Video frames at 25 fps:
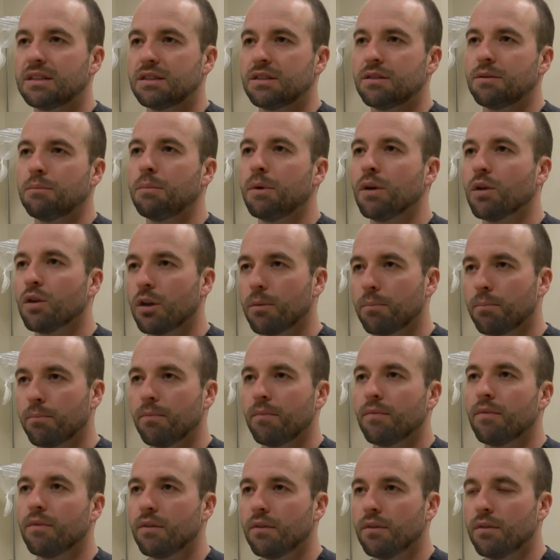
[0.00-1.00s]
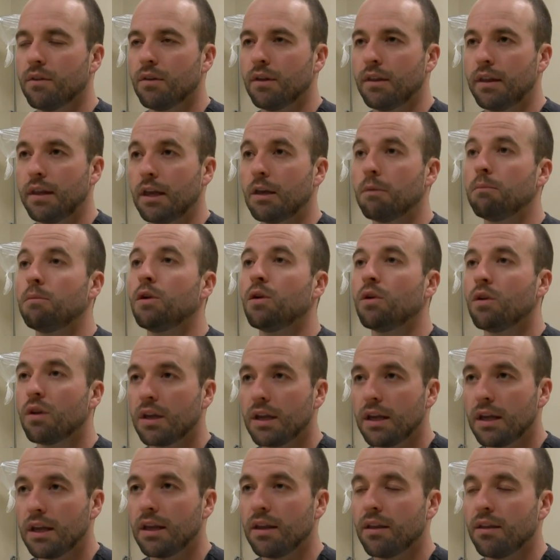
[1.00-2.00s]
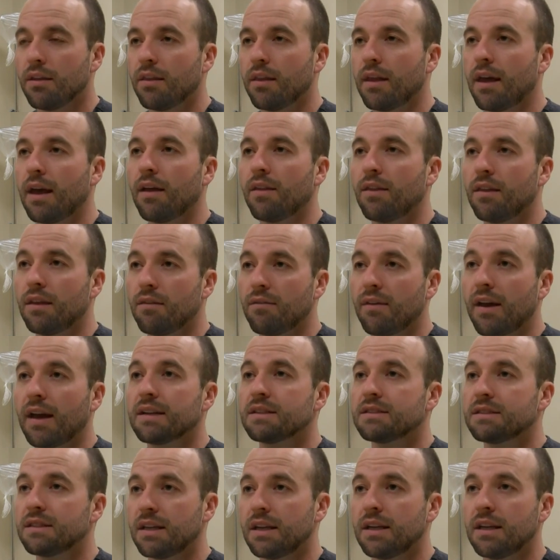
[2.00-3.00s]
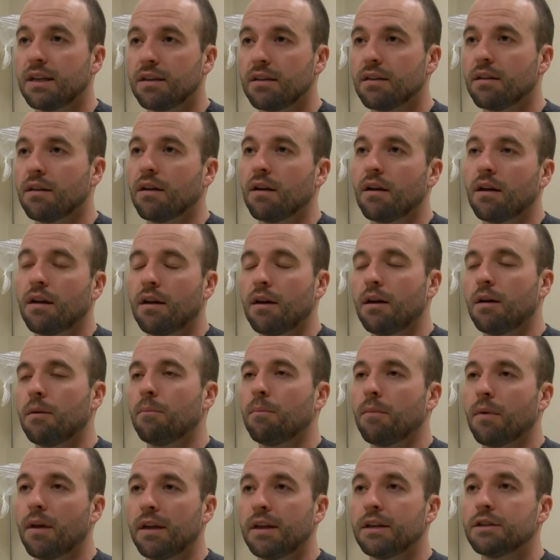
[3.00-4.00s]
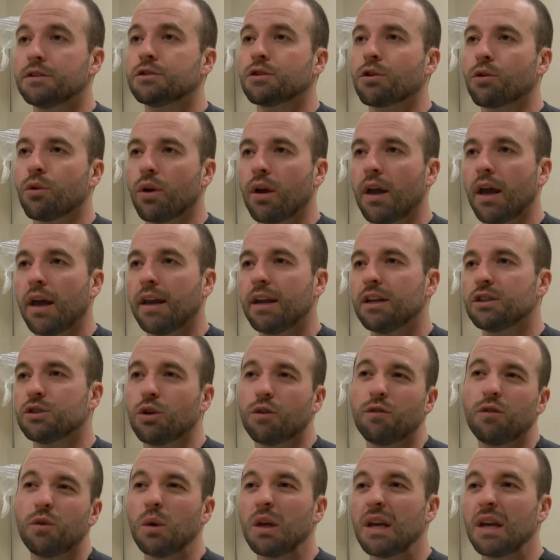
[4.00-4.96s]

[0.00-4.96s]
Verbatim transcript: to build up the immunity that the vaccine um, is creating. So if you